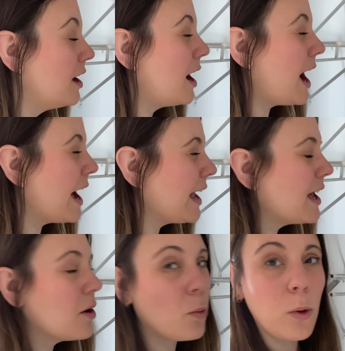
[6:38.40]

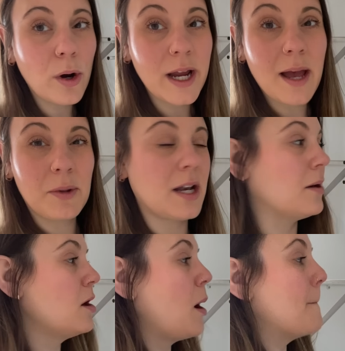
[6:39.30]
I worry I'm
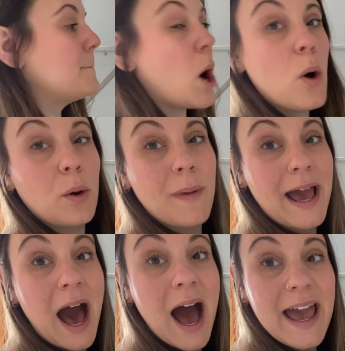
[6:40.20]
gonna poke
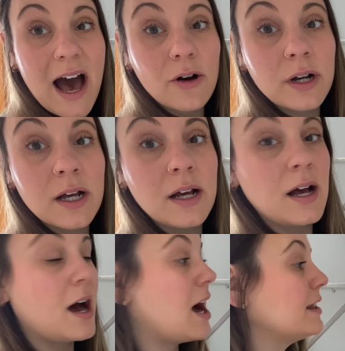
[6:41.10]
my eye out
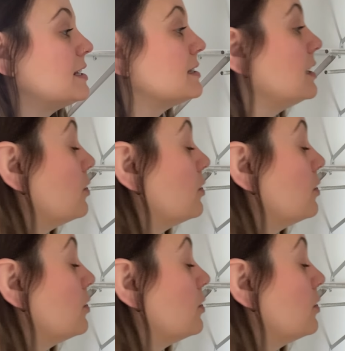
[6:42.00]
on this little